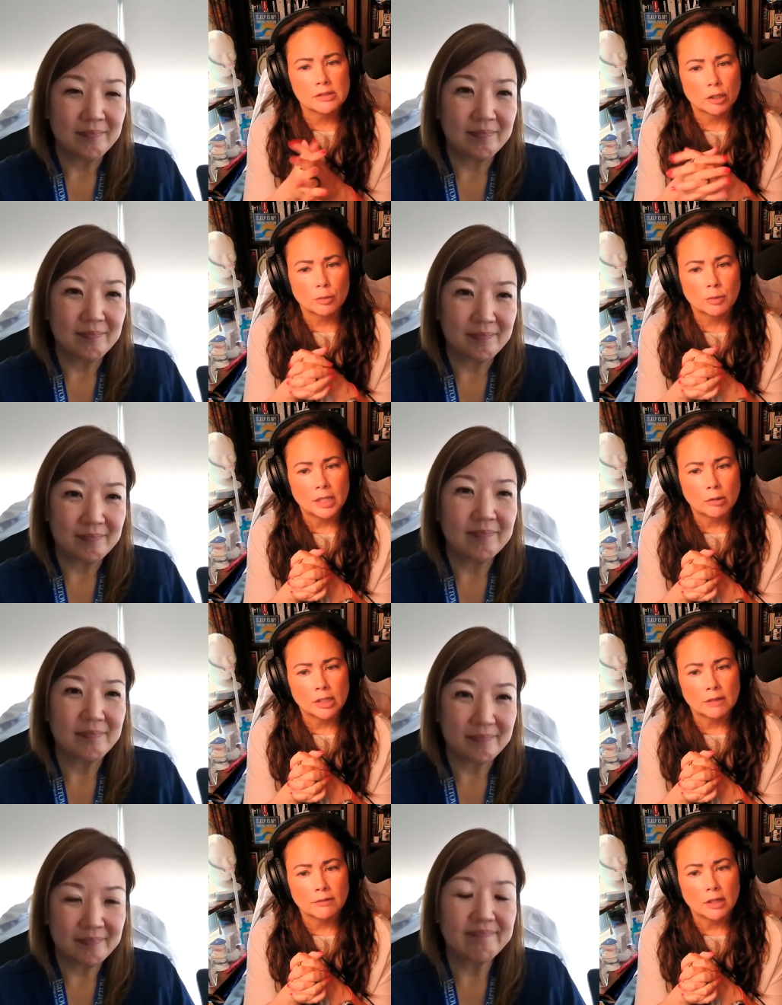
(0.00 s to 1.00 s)
Speaker 1: therapy or any
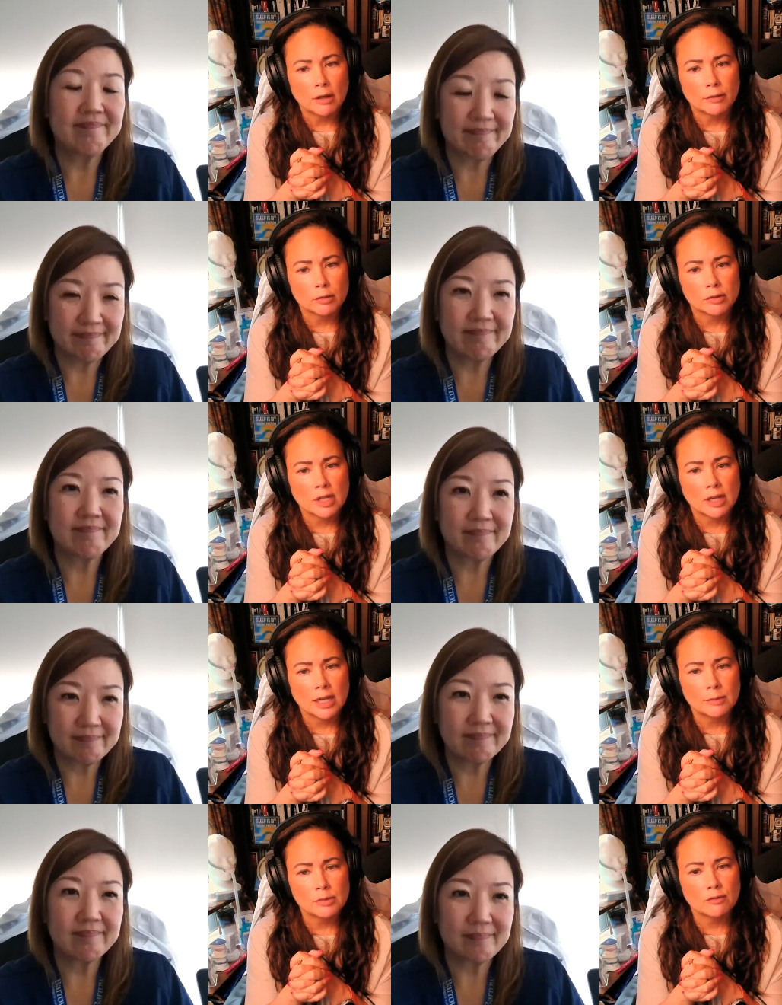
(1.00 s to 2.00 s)
of the other
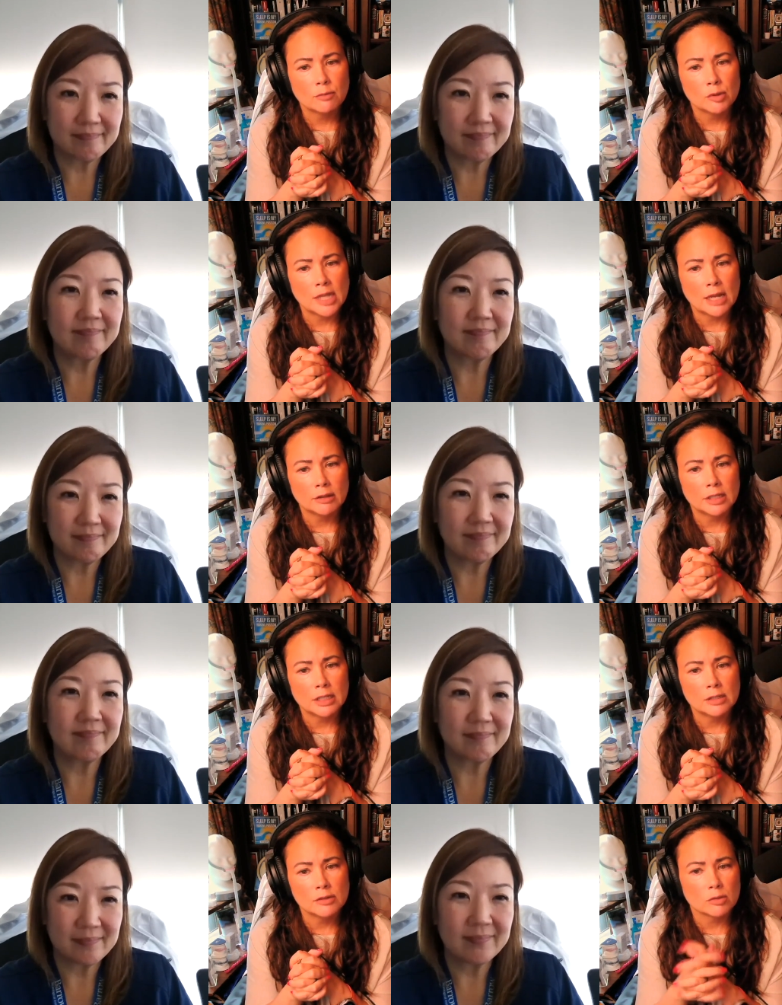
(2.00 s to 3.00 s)
types of
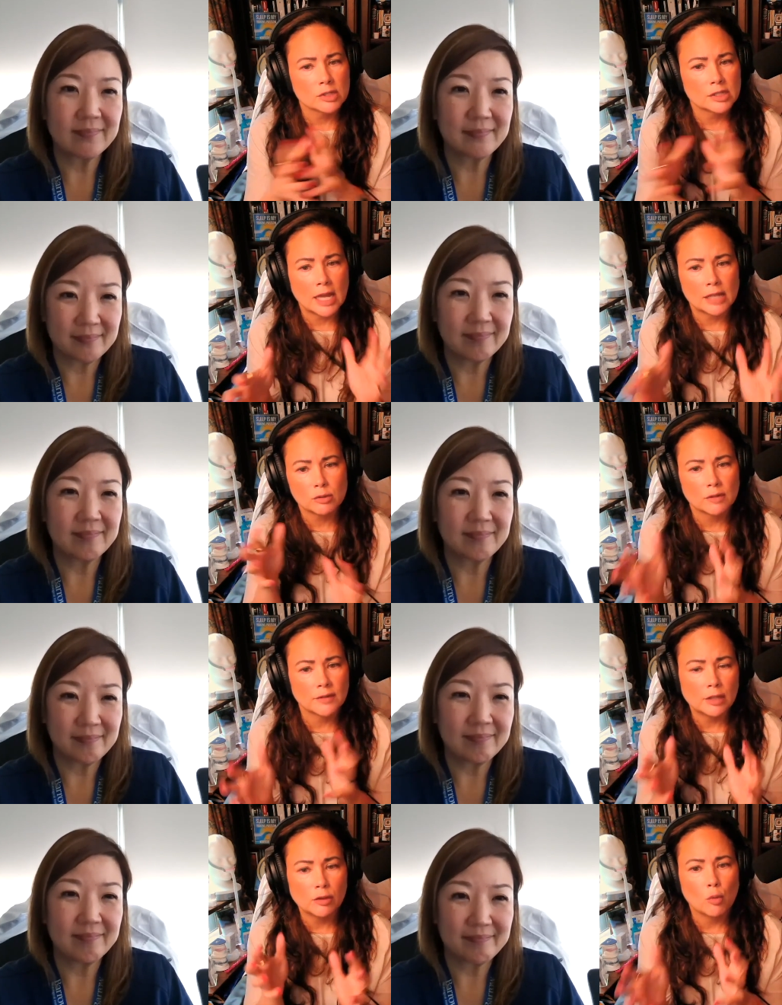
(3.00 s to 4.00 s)
modalities or is that sort of
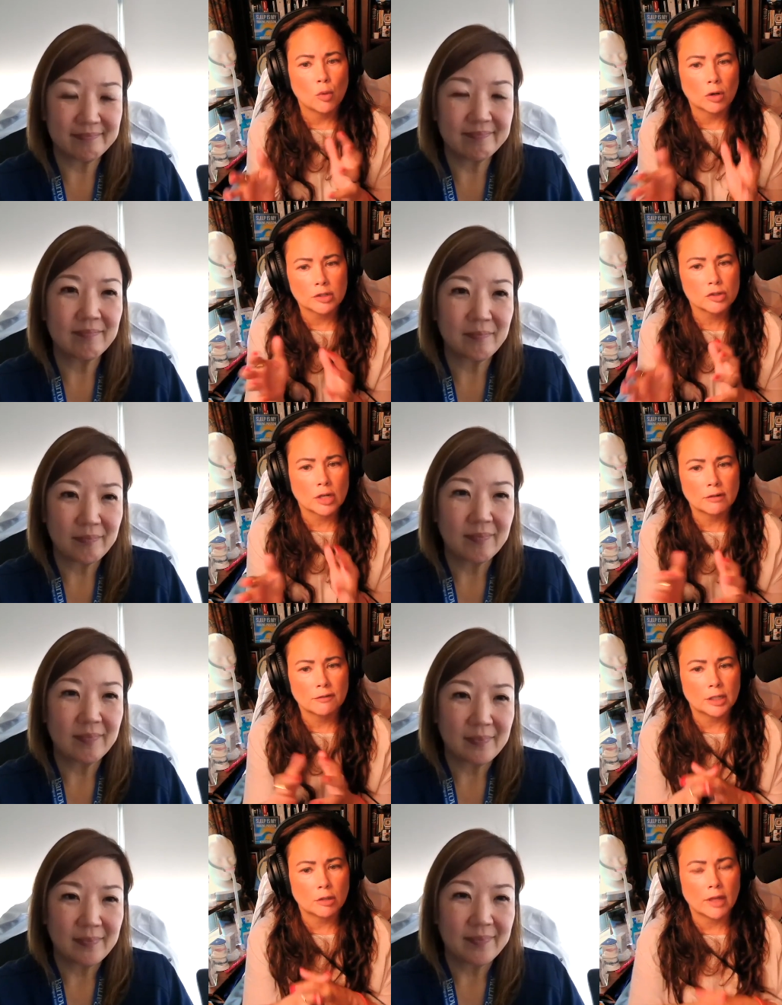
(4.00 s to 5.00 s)
in the works trying to
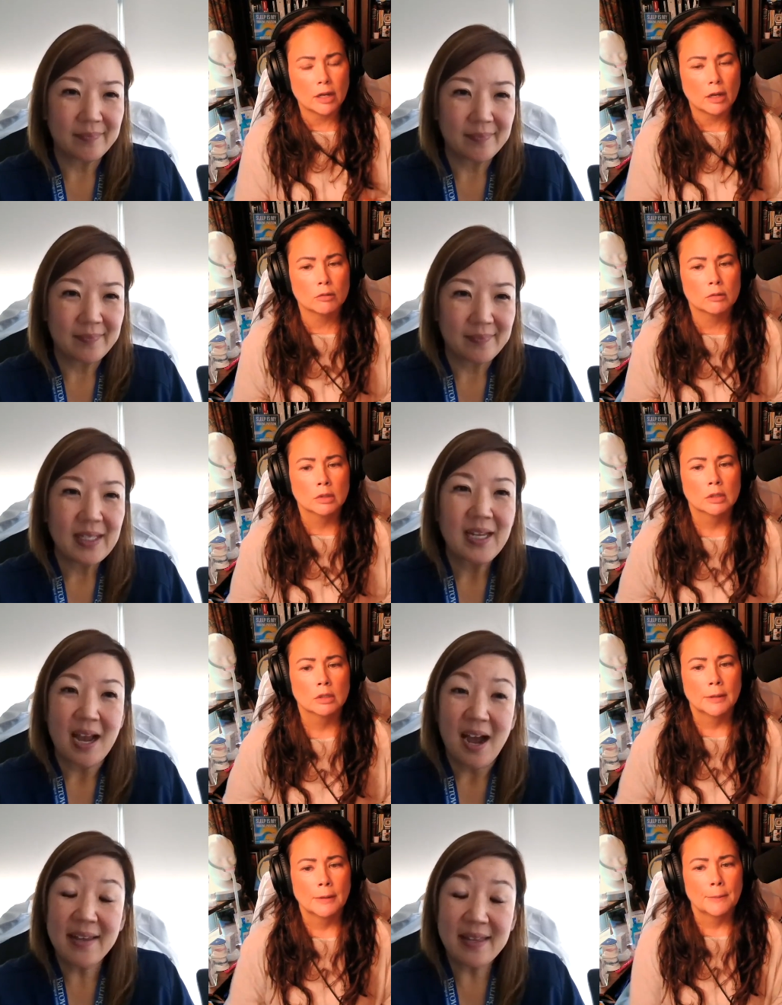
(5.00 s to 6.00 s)
figure that out
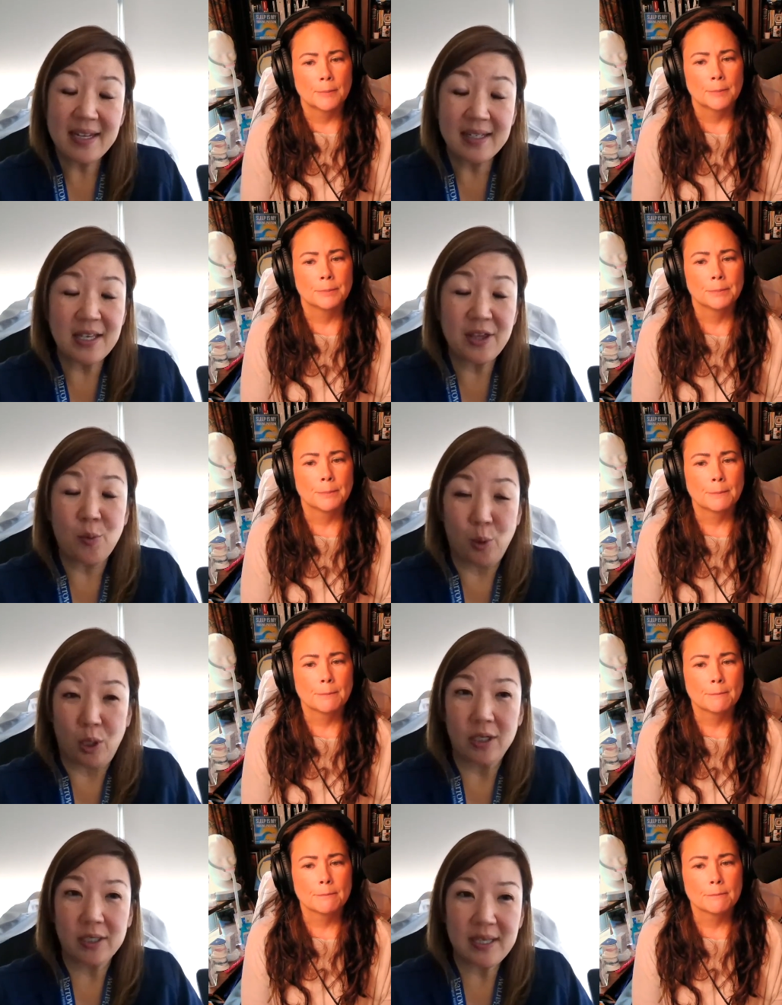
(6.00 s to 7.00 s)
I
Speaker 2: think it's in the
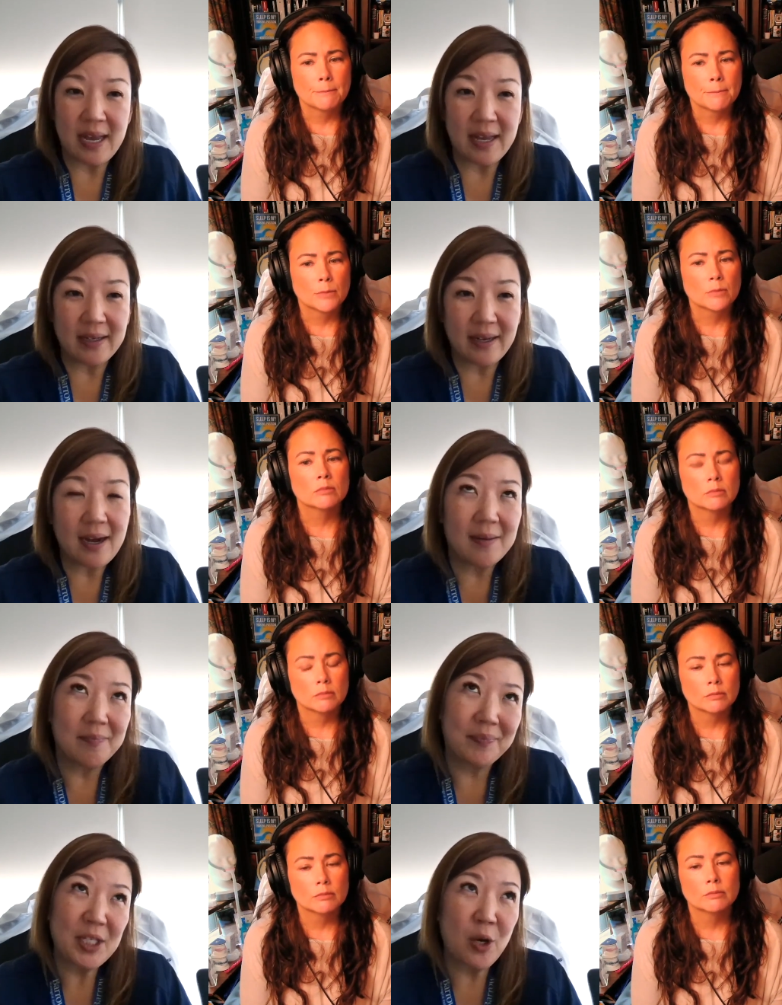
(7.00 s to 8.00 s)
works, and mm-hmm. um,
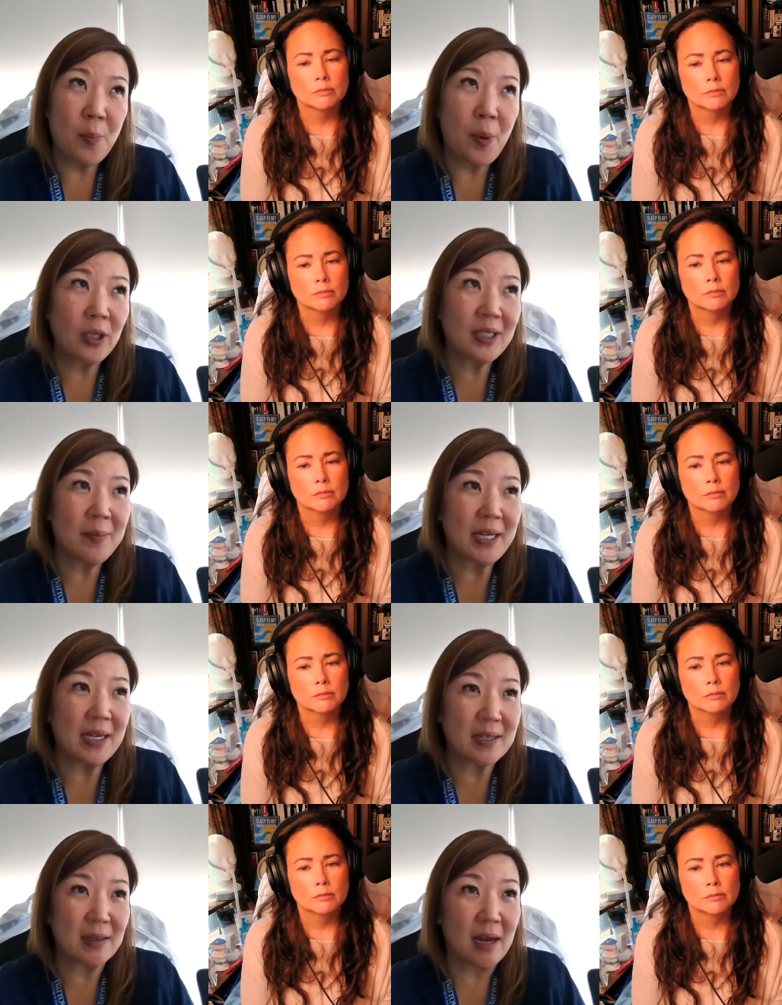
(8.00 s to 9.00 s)
you know, partly because a
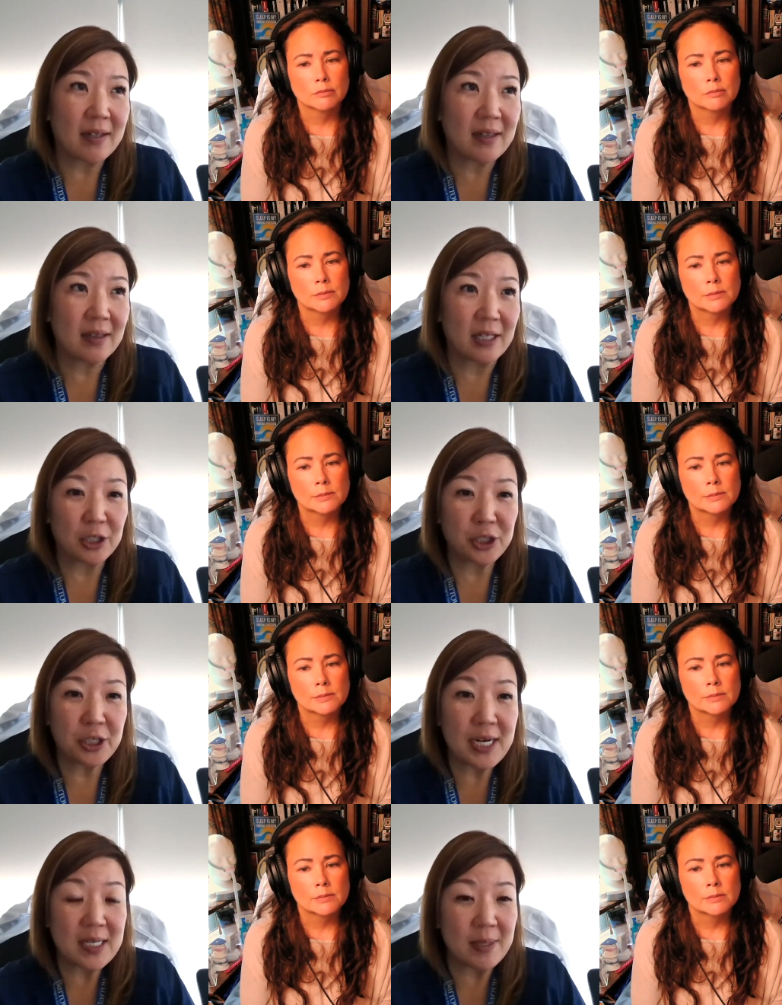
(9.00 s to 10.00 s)
lot of the literature
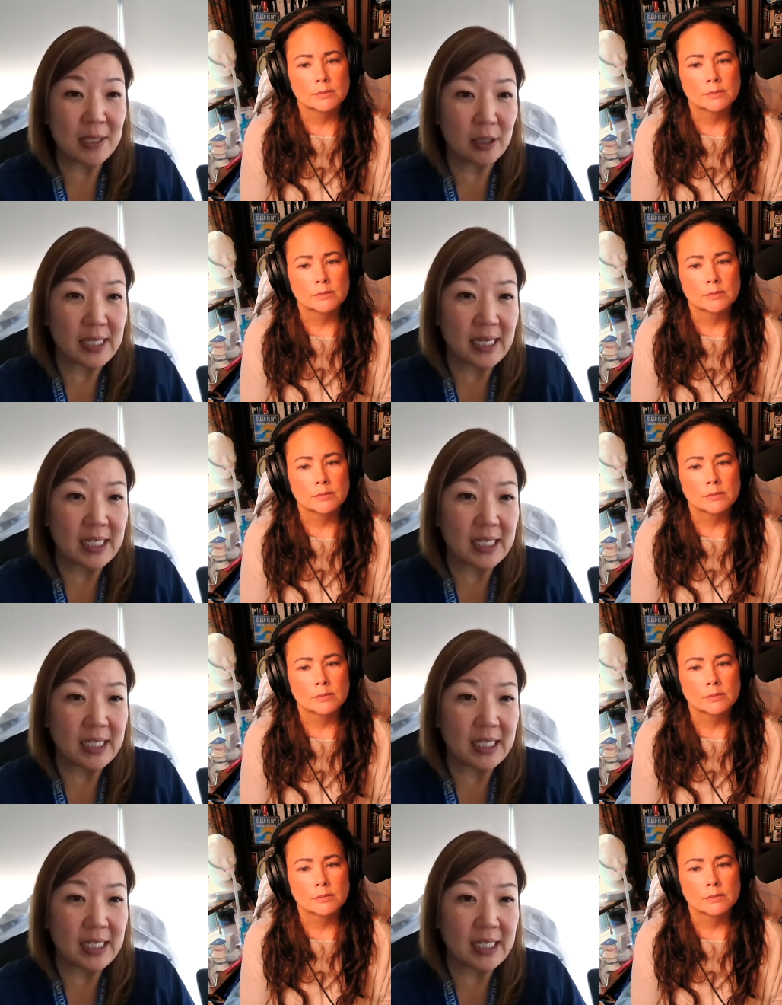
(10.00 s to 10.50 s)
has been looking at